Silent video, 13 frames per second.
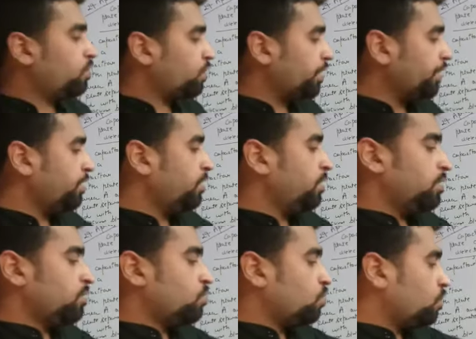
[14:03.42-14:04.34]
Okay.
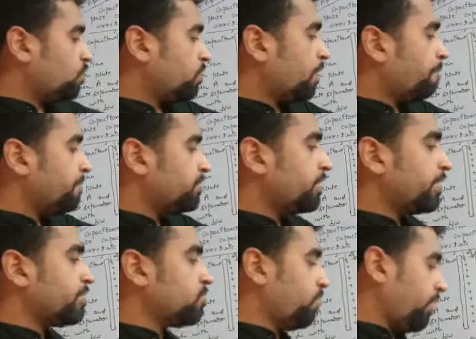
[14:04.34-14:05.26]
So
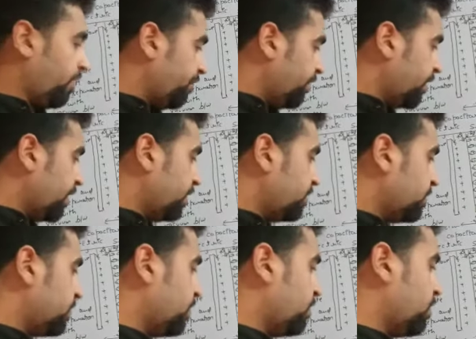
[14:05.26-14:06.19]
capacitance we have
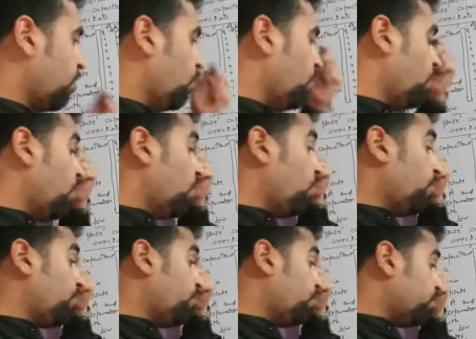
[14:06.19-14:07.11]
increased. Now,
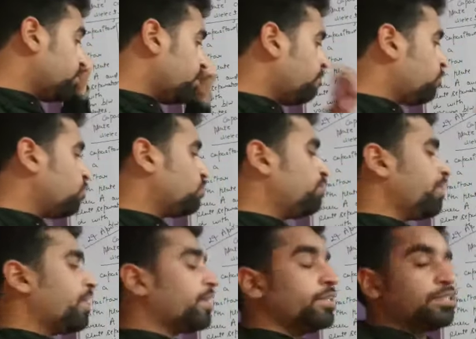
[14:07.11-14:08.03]
suppose we
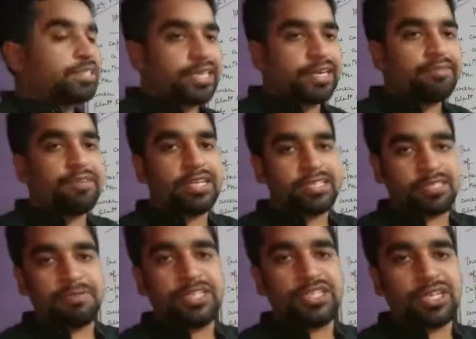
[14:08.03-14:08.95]
are considering one
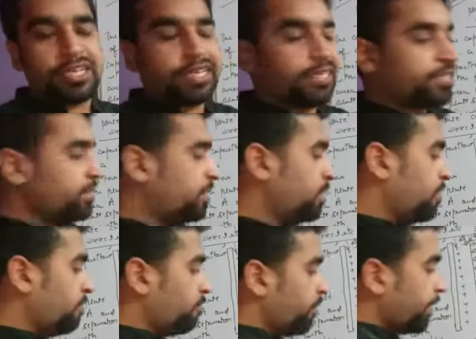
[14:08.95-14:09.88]
special case
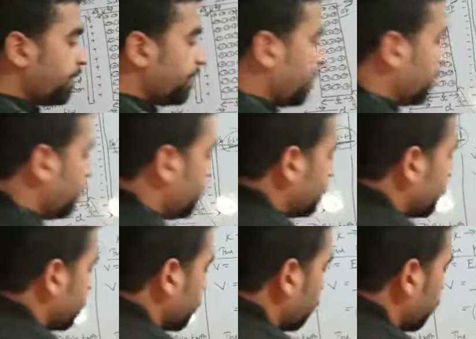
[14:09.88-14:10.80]
when T is
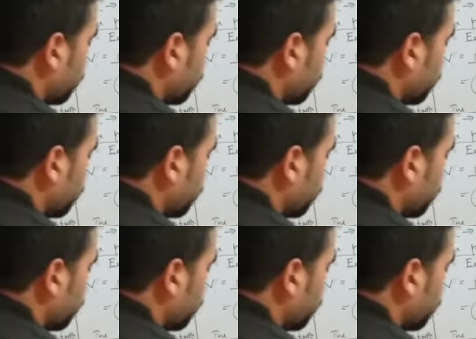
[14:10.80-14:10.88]
equal